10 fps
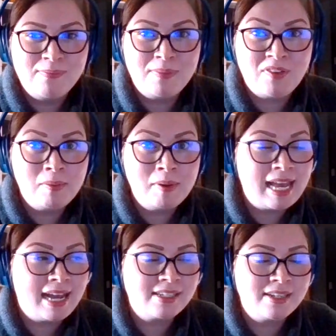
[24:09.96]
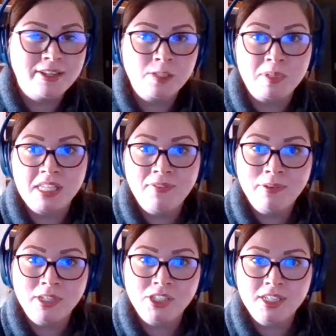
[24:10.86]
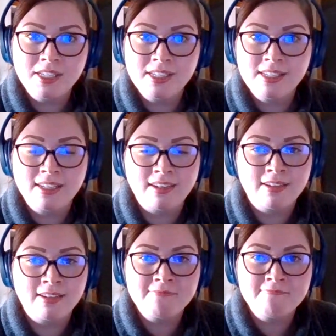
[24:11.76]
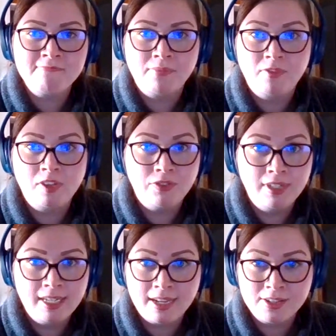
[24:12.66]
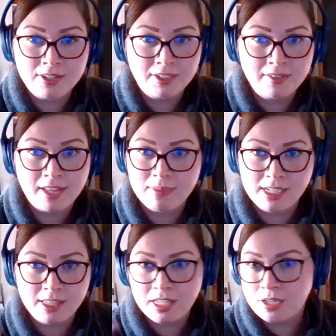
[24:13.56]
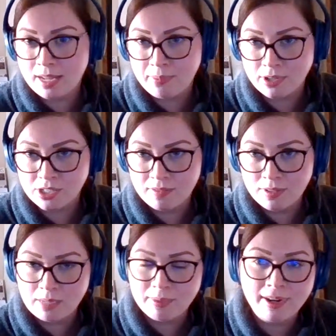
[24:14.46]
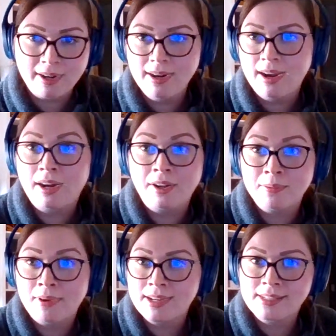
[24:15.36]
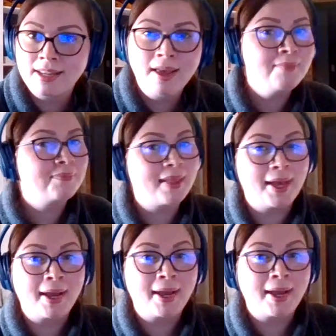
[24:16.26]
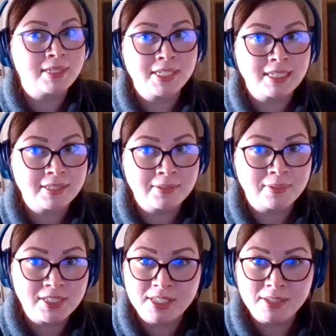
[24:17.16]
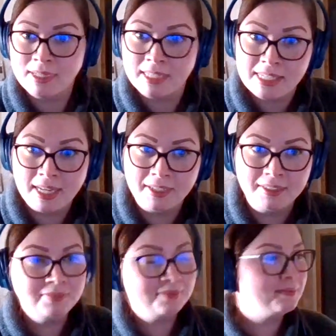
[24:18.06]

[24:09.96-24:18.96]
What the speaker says: If anybody has any specific questions, feel free to enter them into the Q&A portion of the webinar. Otherwise, I got a bunch of other questions we're going to tackle.